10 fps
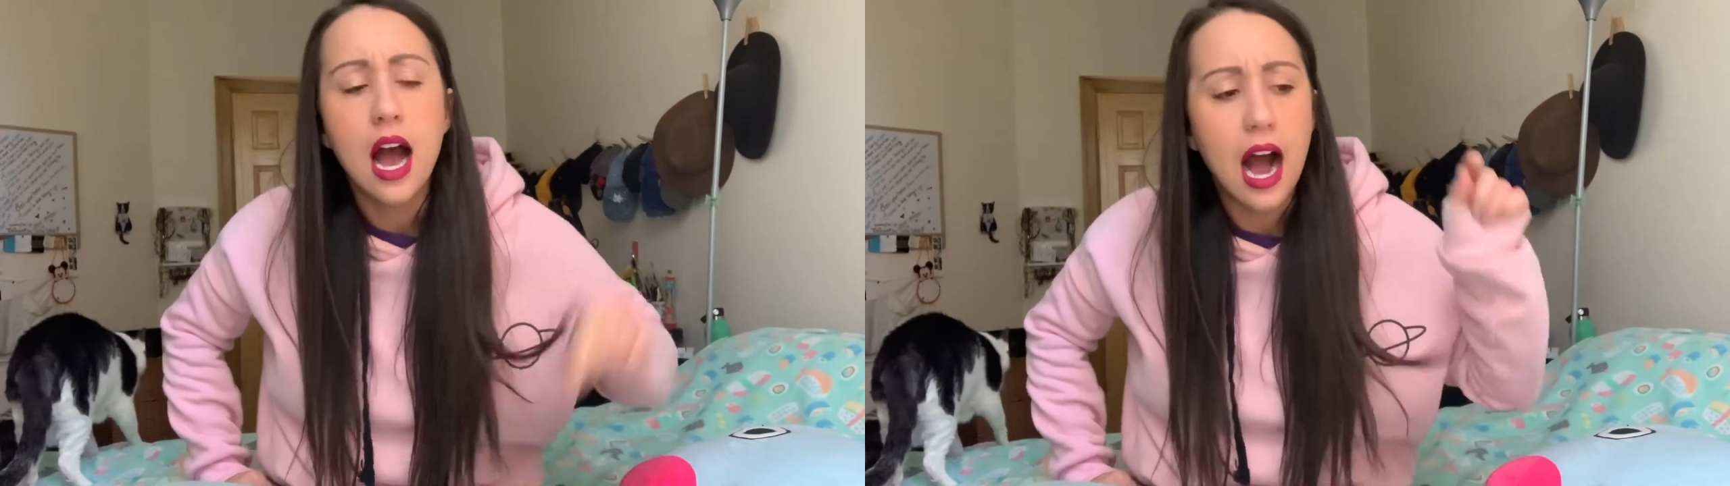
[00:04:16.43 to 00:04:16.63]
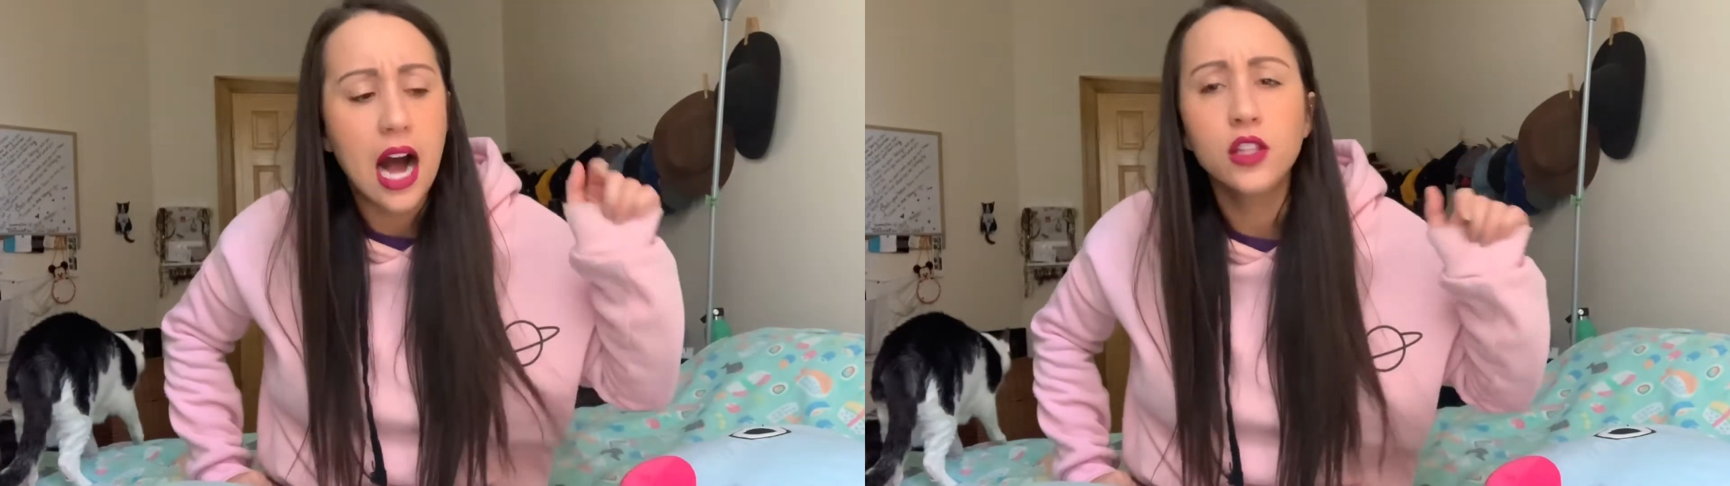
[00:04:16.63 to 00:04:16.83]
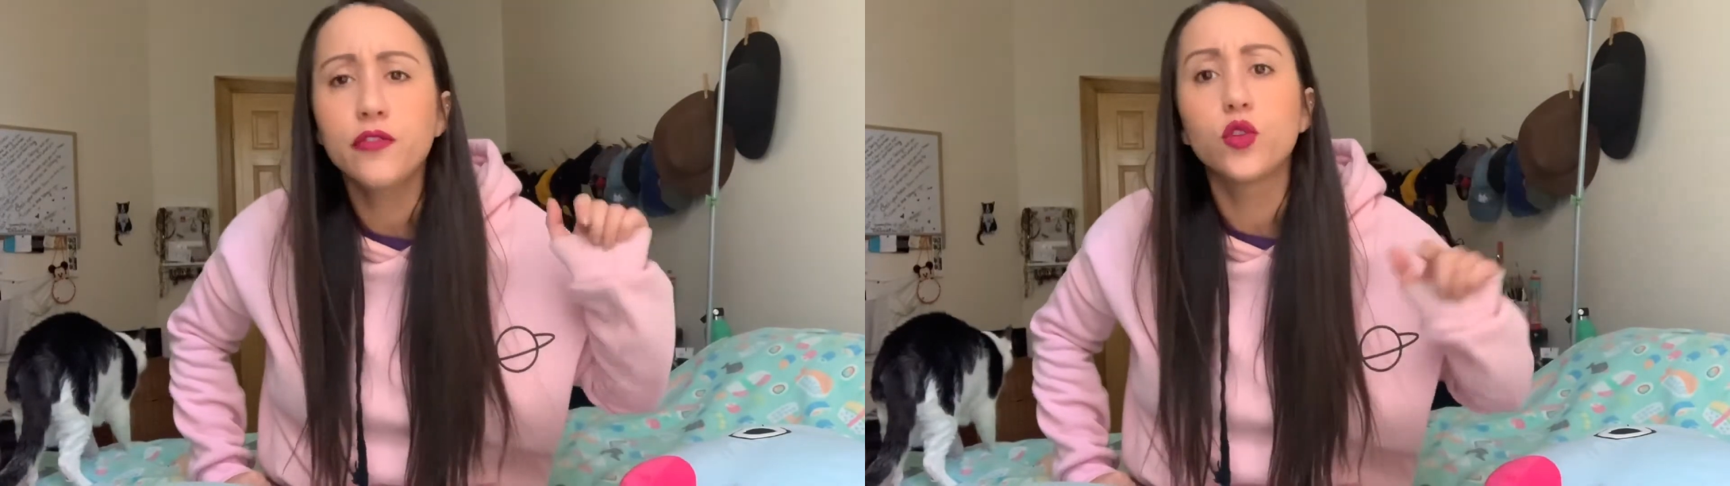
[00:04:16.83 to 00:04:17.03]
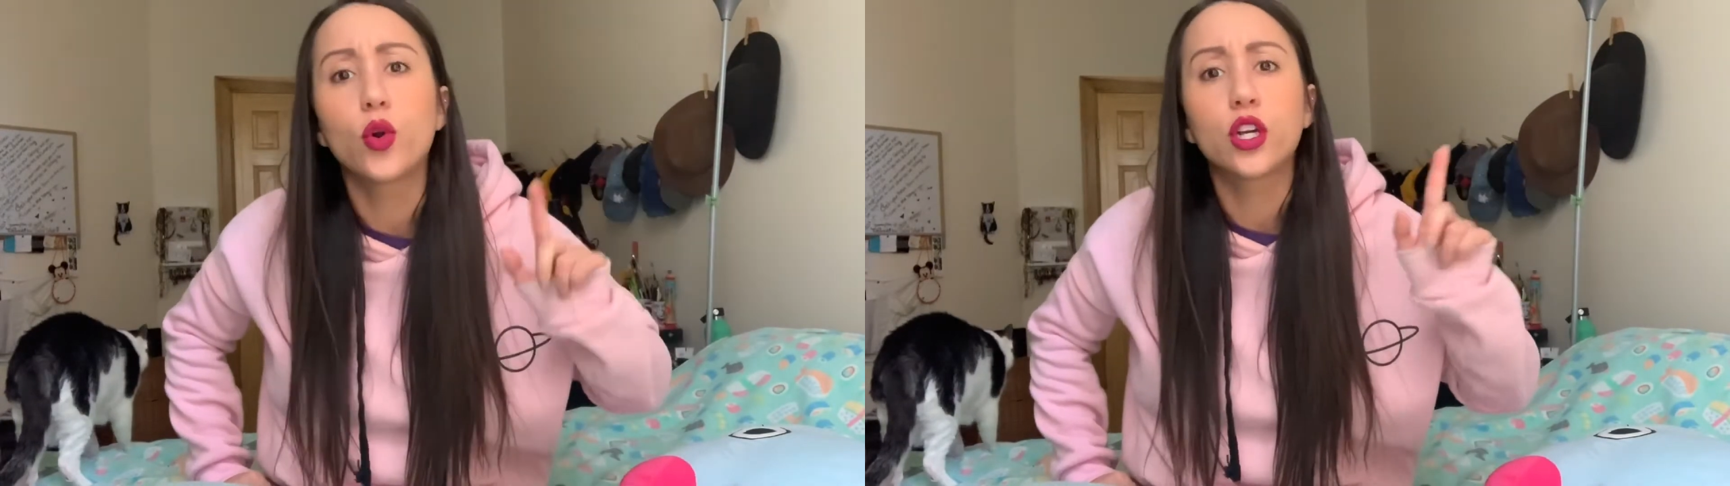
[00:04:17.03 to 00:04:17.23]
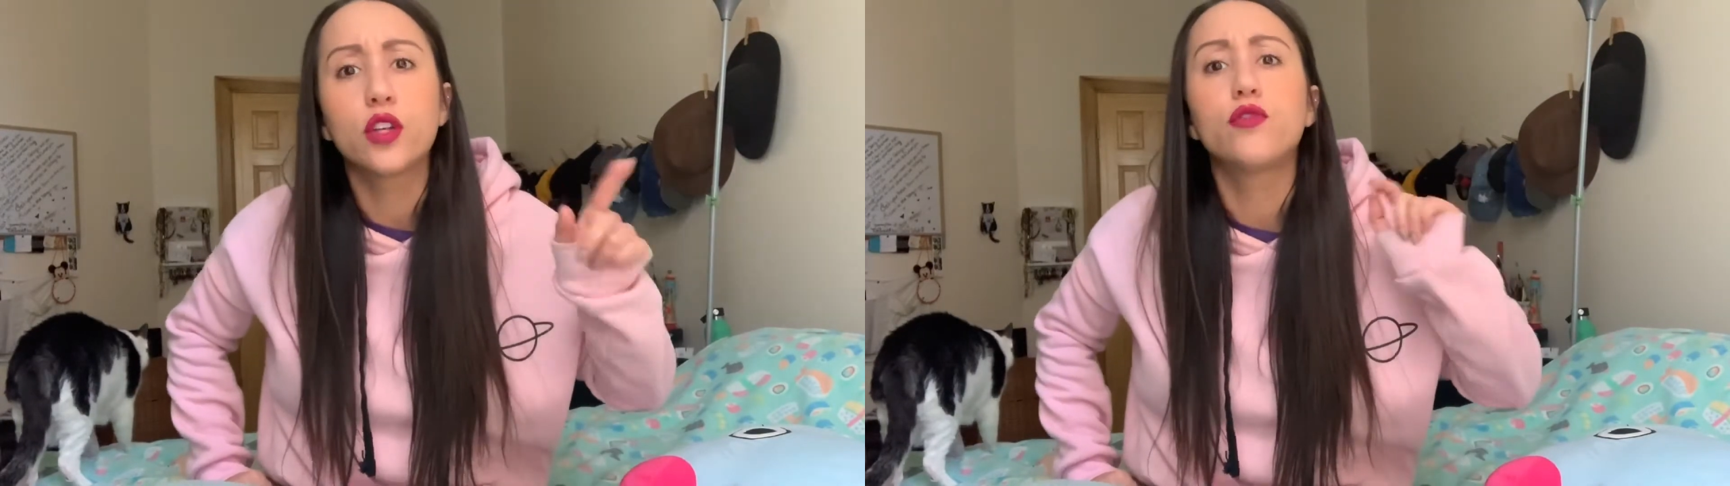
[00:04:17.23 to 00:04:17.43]
on the floor
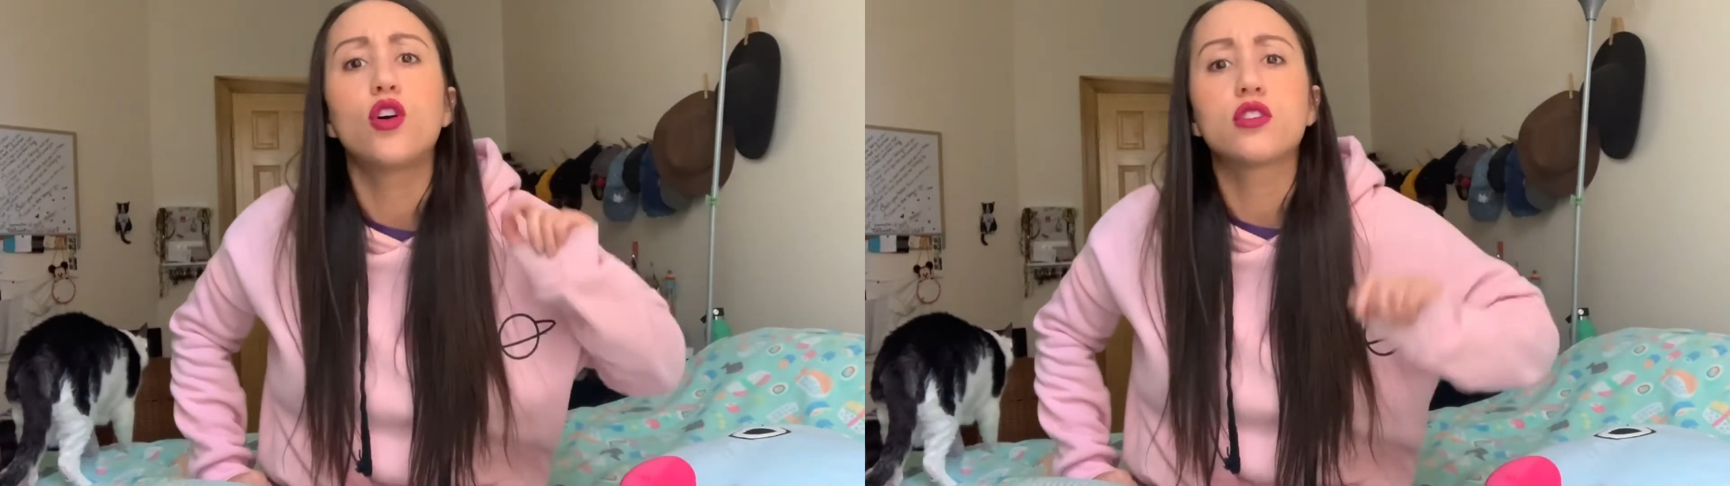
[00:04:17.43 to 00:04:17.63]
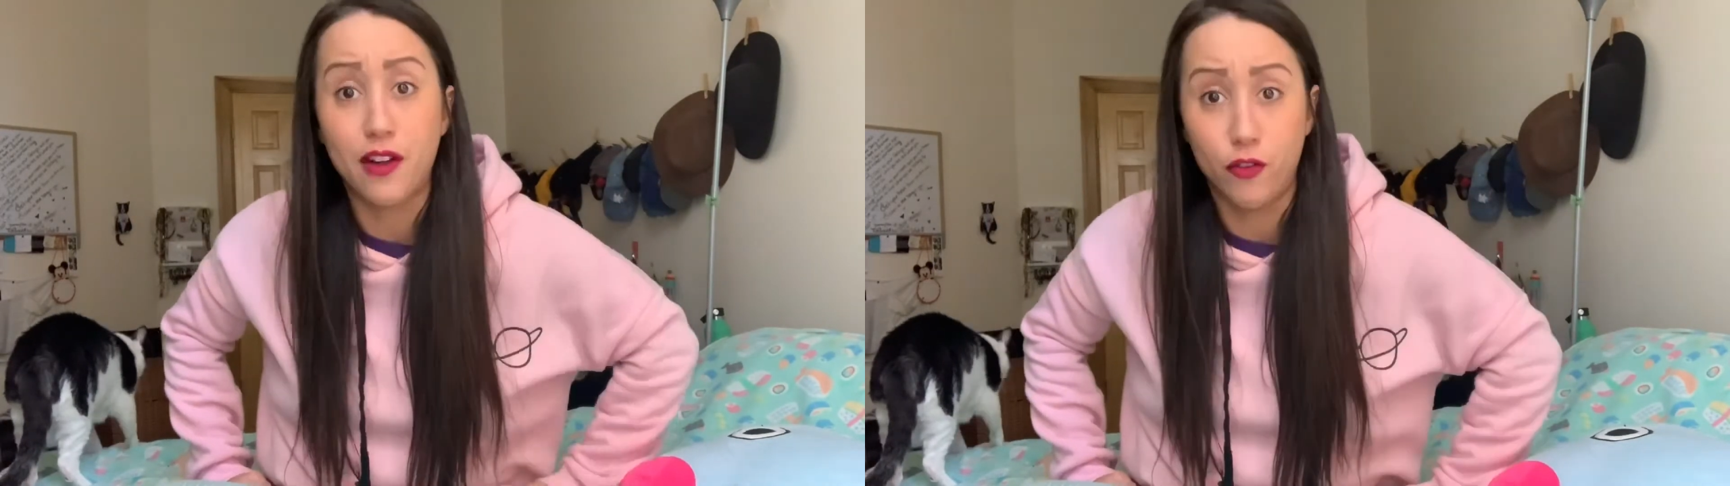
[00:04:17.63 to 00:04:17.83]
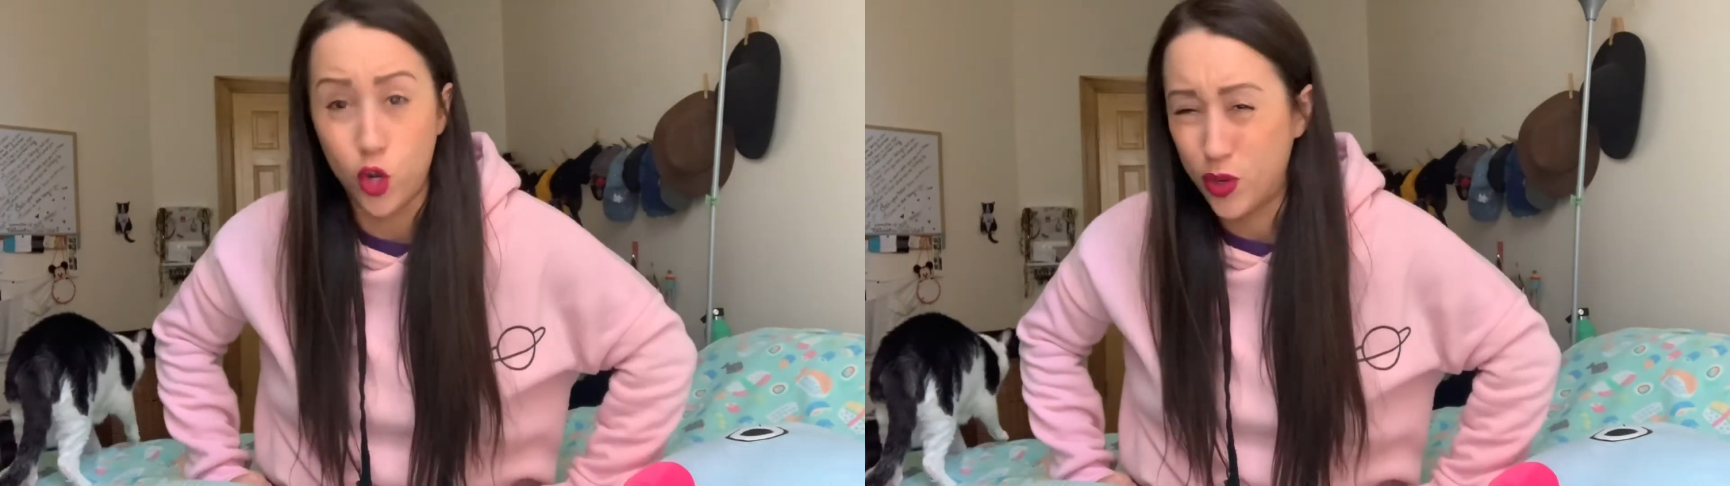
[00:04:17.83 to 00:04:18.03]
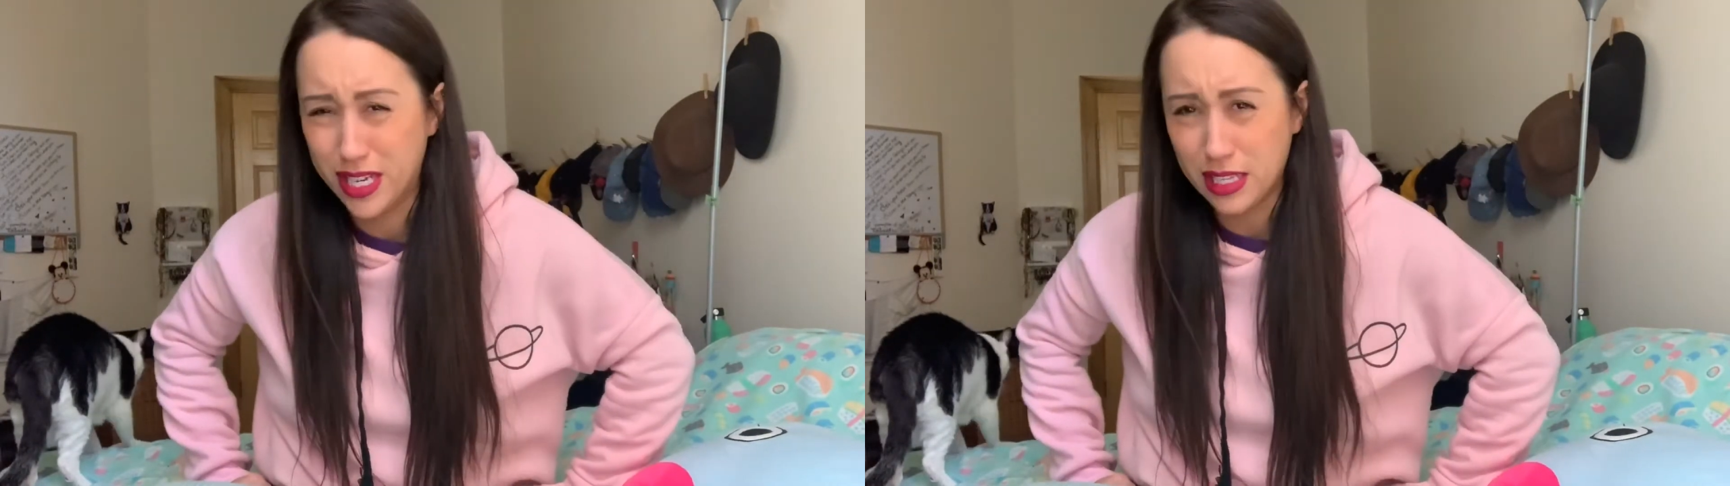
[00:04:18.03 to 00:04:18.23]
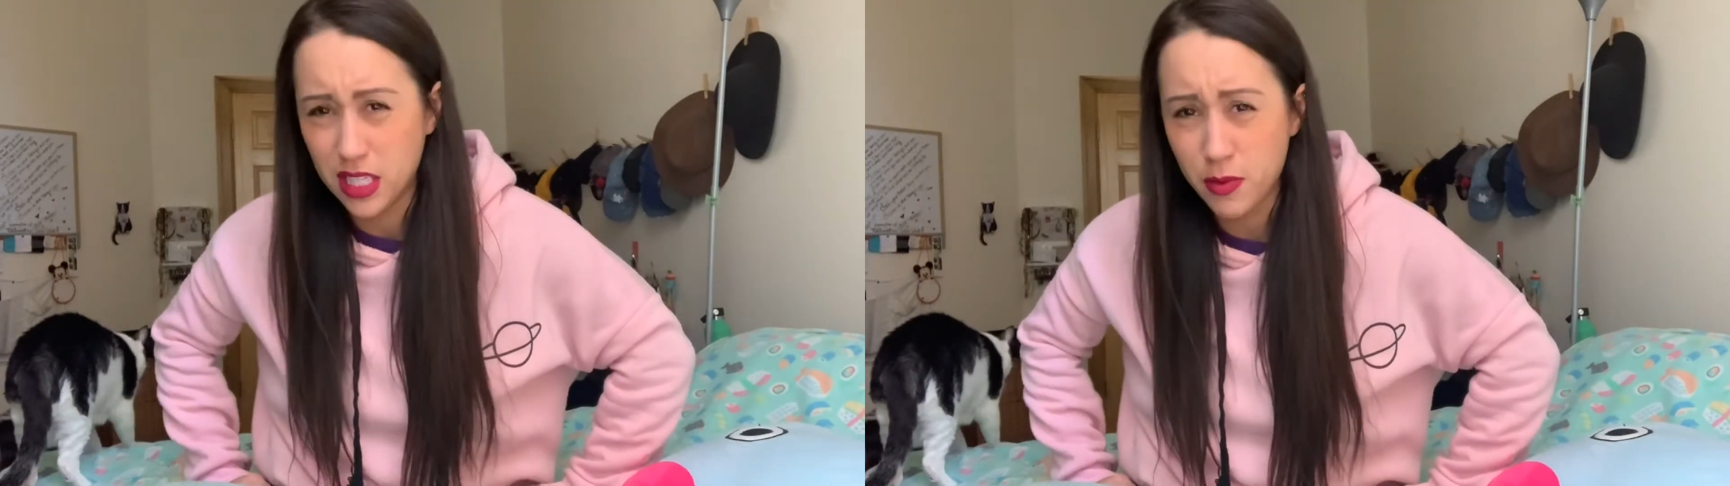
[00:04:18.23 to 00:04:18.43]
convulsing for you to
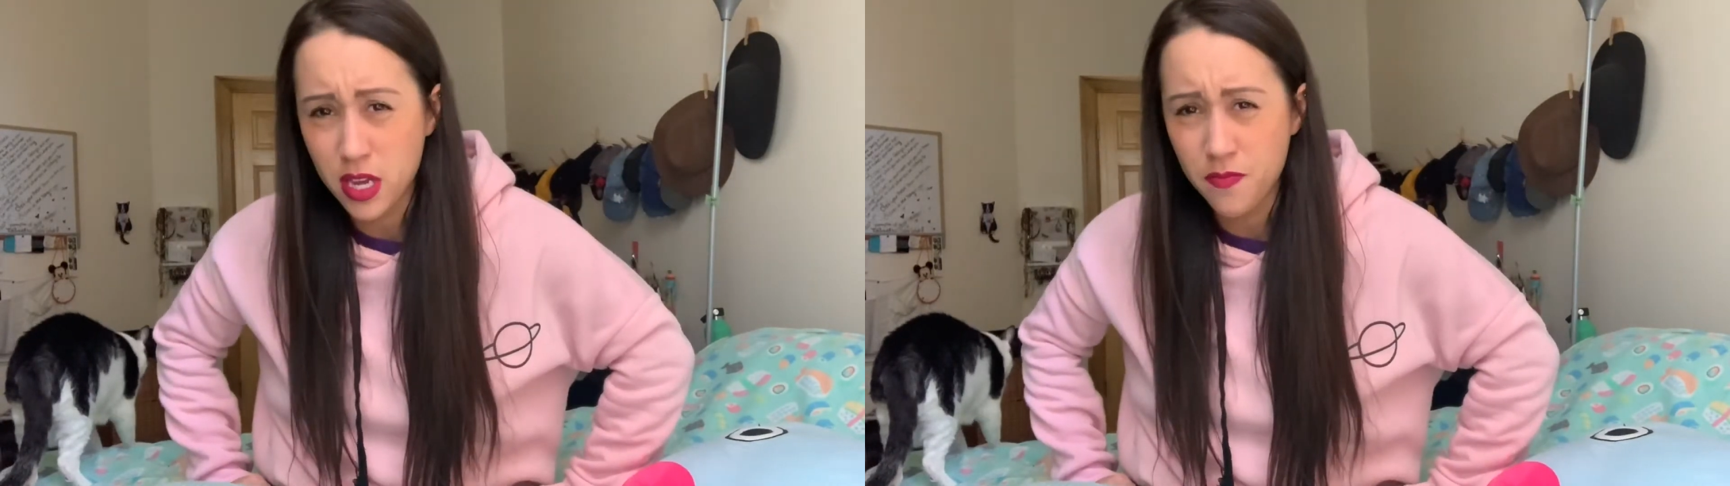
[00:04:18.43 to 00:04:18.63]
test me?